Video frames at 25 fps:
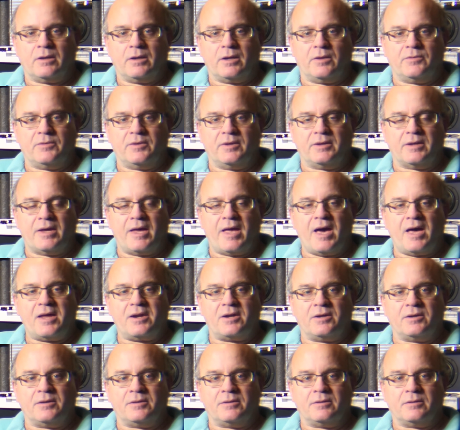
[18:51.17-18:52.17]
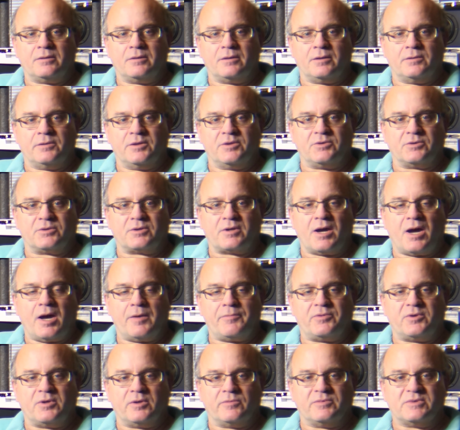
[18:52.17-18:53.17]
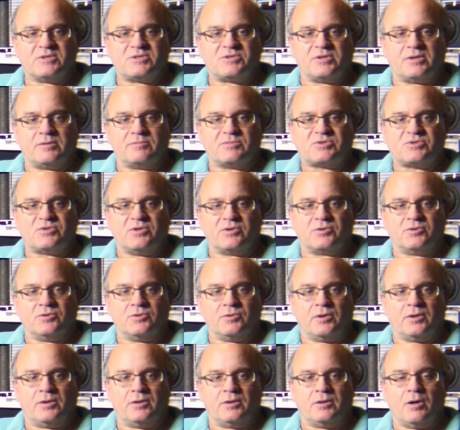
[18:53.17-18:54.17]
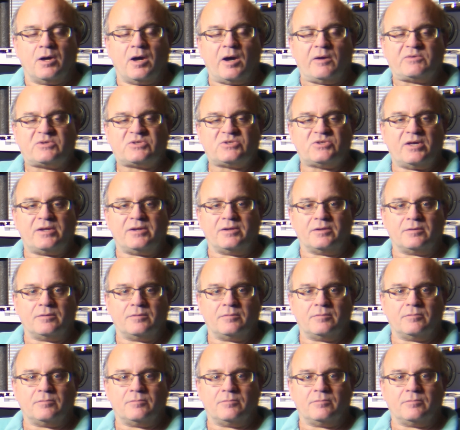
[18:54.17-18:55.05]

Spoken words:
and then added another copy of the same signal and offset it